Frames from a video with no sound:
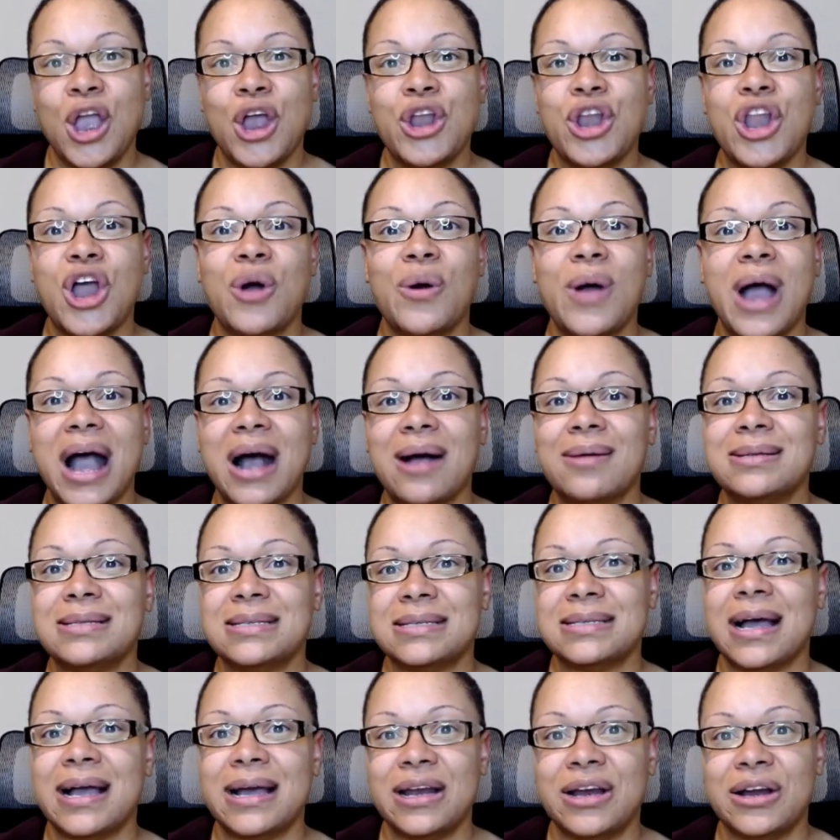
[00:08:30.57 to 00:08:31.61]
No
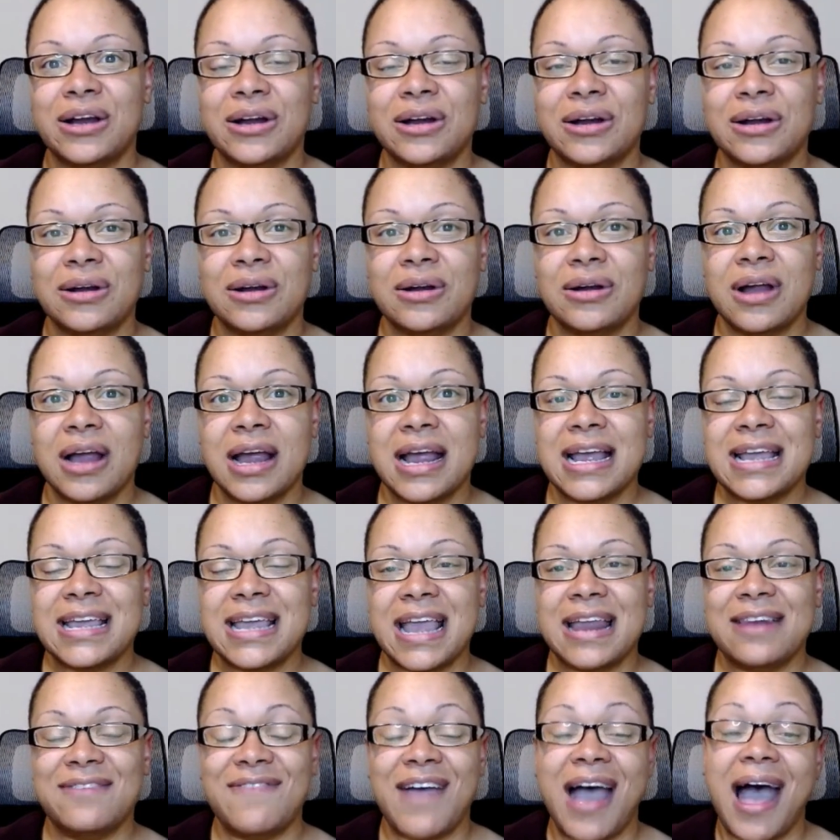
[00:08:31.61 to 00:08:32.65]
outsider
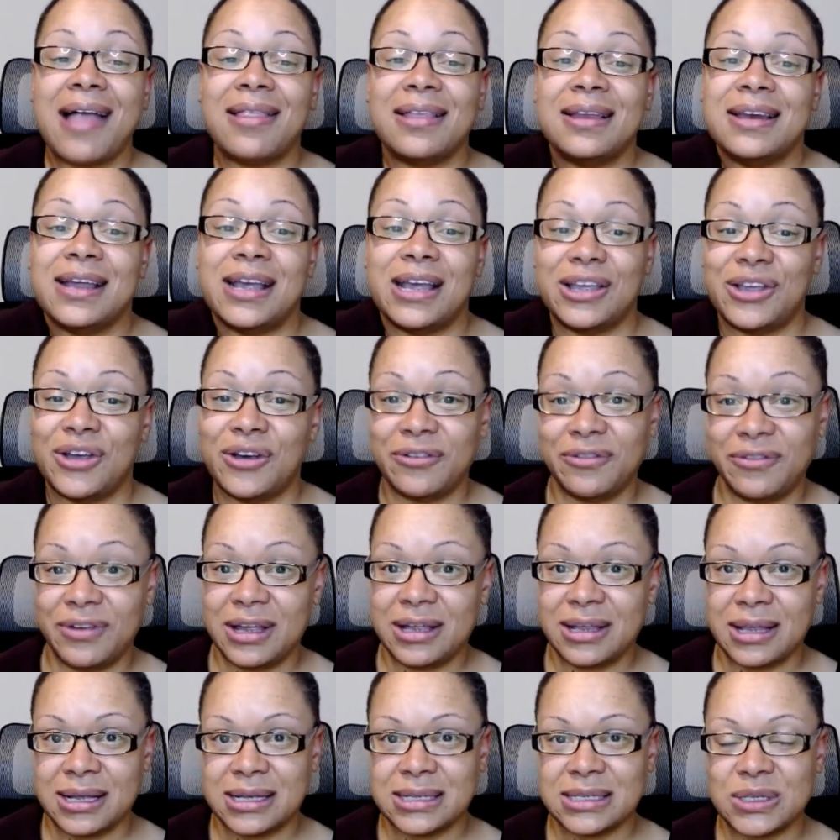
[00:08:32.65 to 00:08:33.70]
can validate your
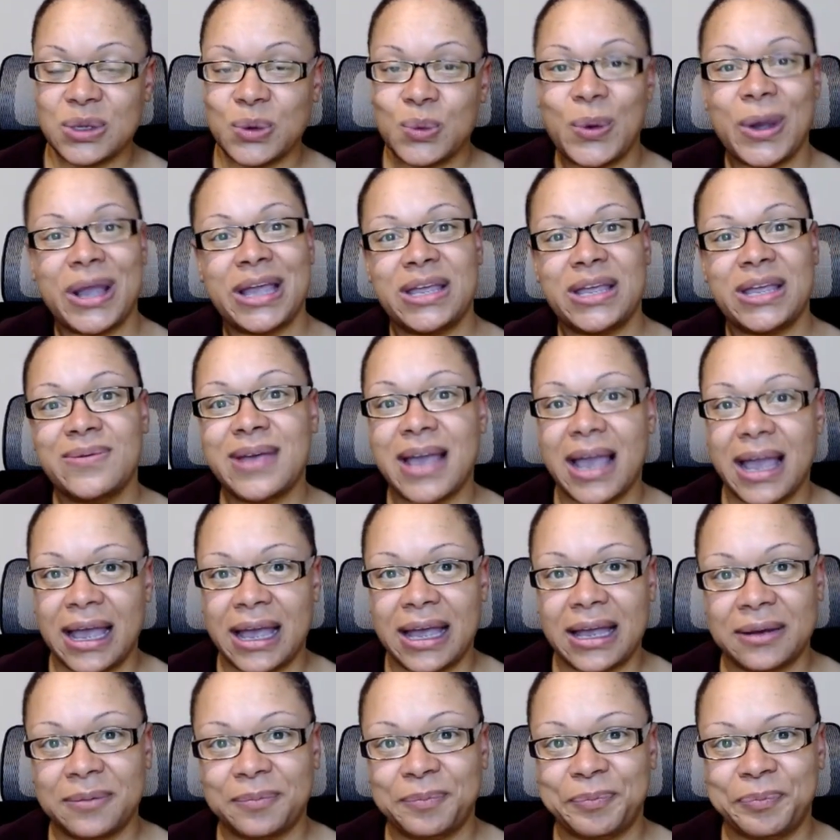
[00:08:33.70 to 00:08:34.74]
feelings the way you
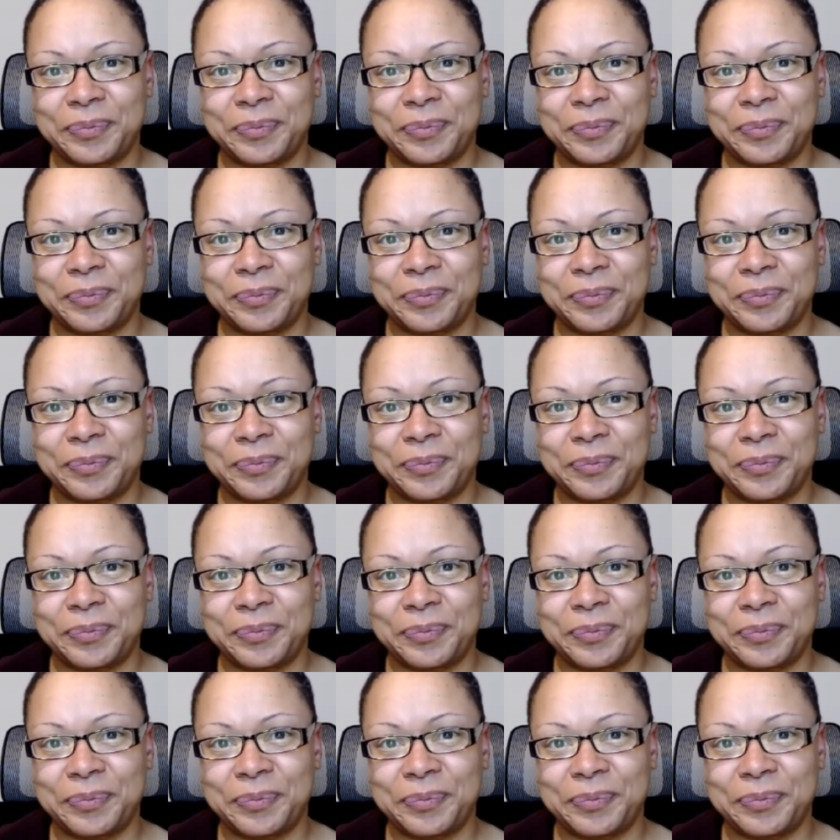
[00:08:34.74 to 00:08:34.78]
can.